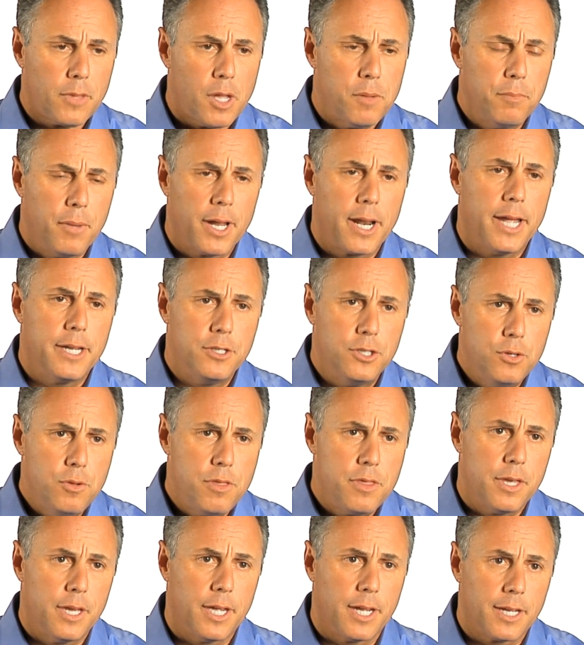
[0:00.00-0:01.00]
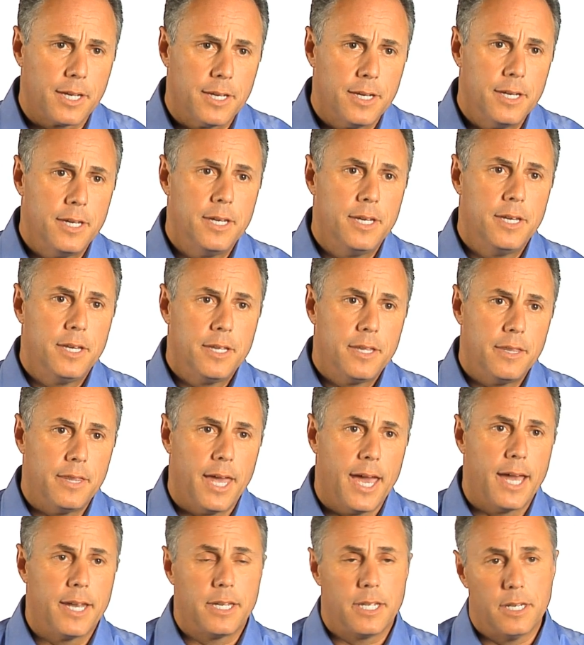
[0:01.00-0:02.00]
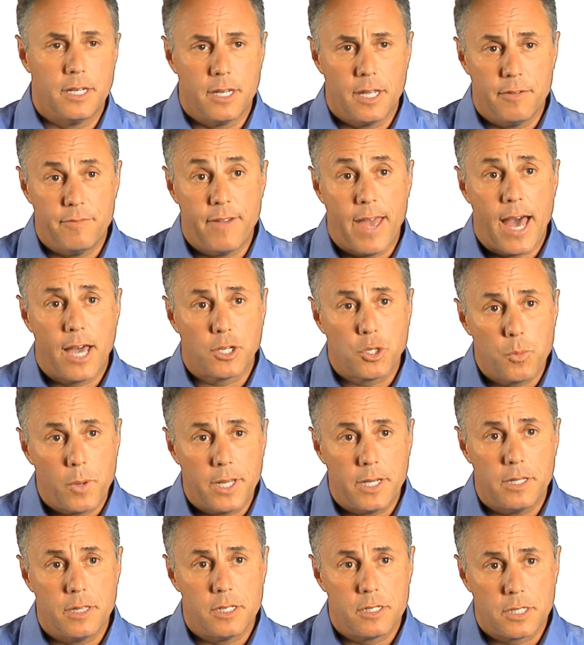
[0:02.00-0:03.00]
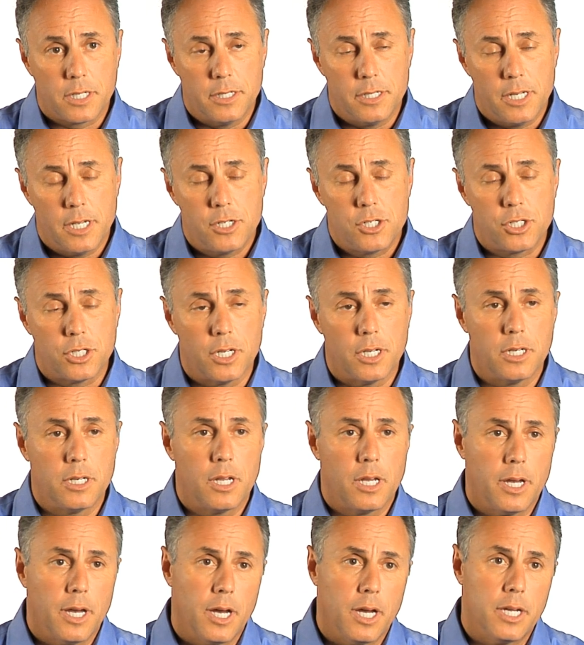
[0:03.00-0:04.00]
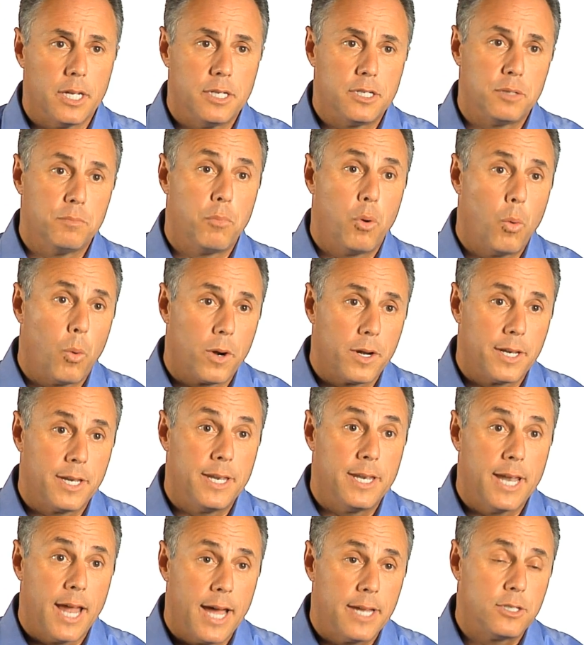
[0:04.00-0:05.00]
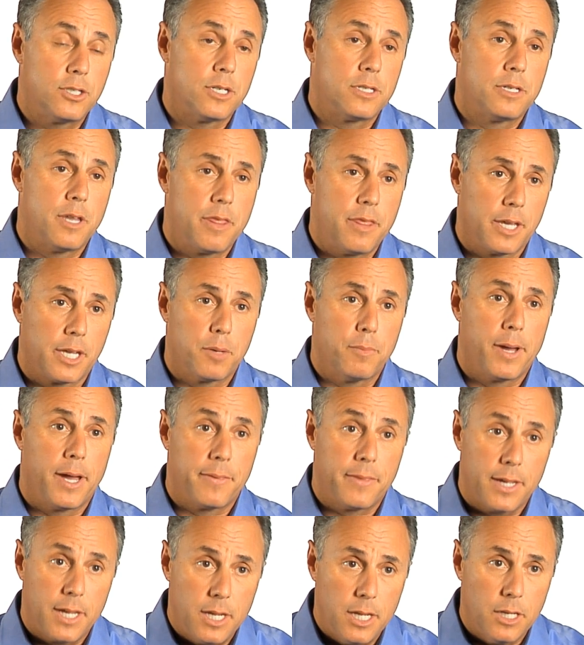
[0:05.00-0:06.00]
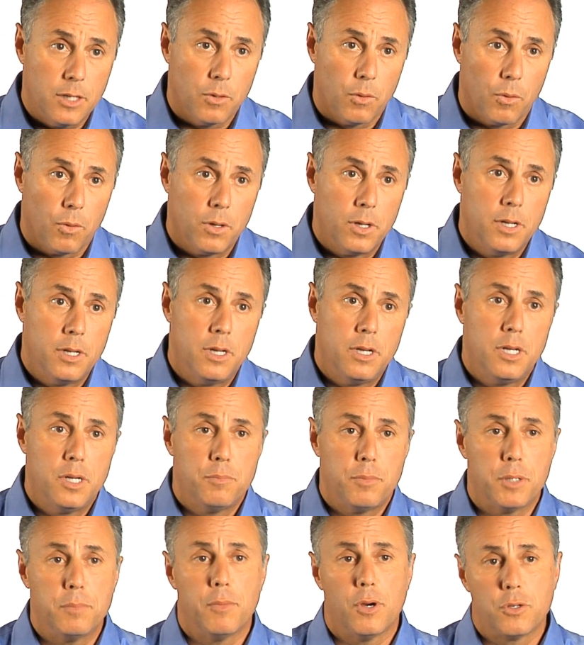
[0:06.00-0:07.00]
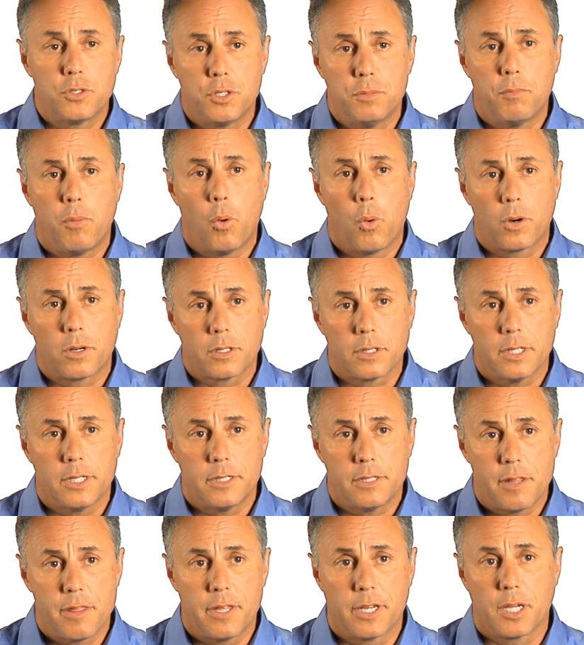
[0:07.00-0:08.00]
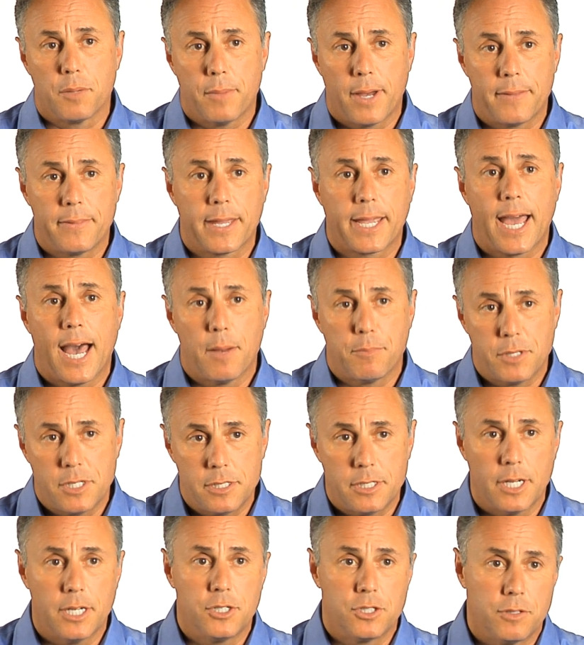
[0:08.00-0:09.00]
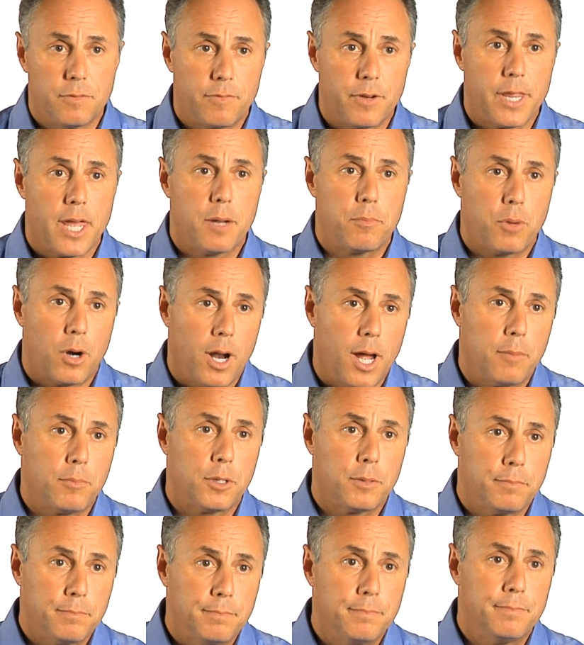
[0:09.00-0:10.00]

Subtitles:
But I do think that in evaluating this condition, it's important not just to think about the heel, but most importantly to think about the compensation for that problem.